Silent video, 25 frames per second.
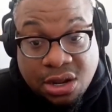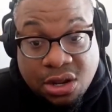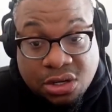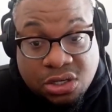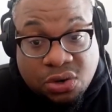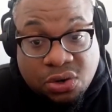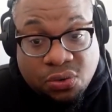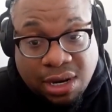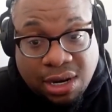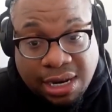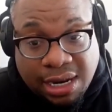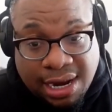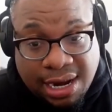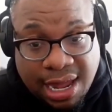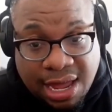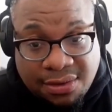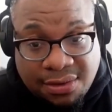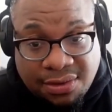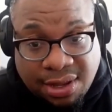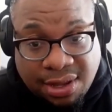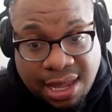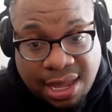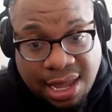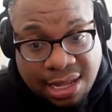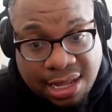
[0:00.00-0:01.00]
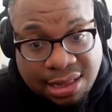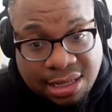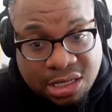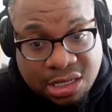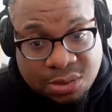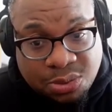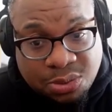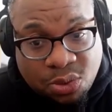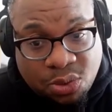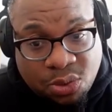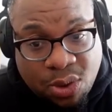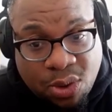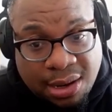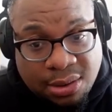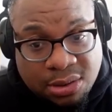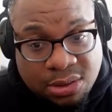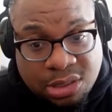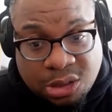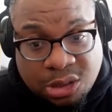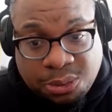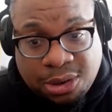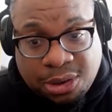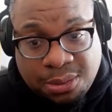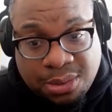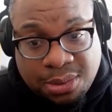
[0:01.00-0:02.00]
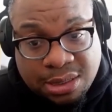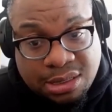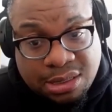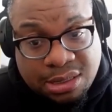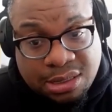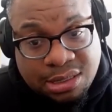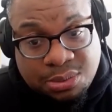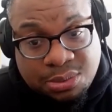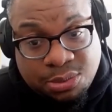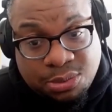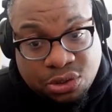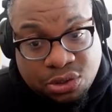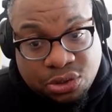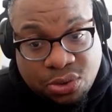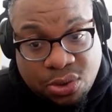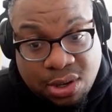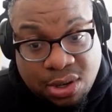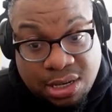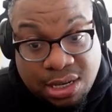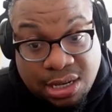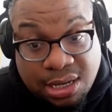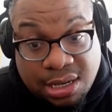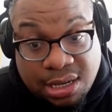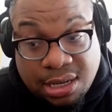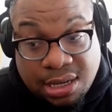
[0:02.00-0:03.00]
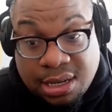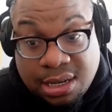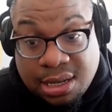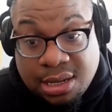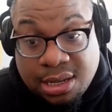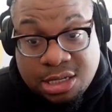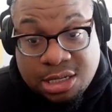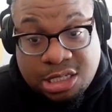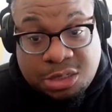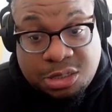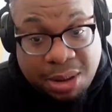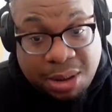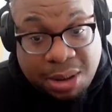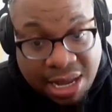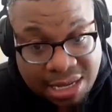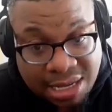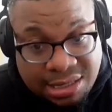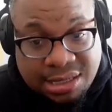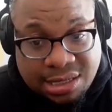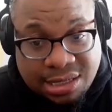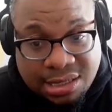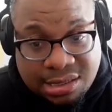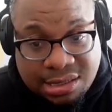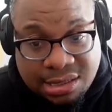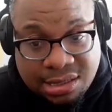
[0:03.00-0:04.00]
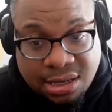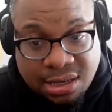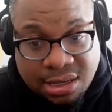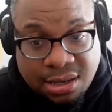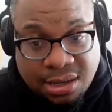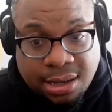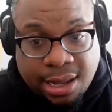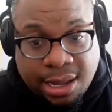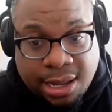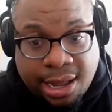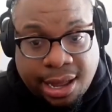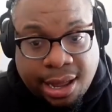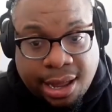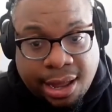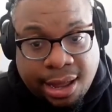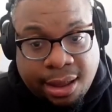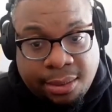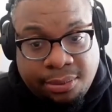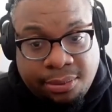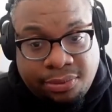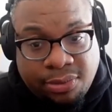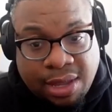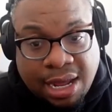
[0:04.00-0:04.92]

to really navigate these white supremacist majority spaces um,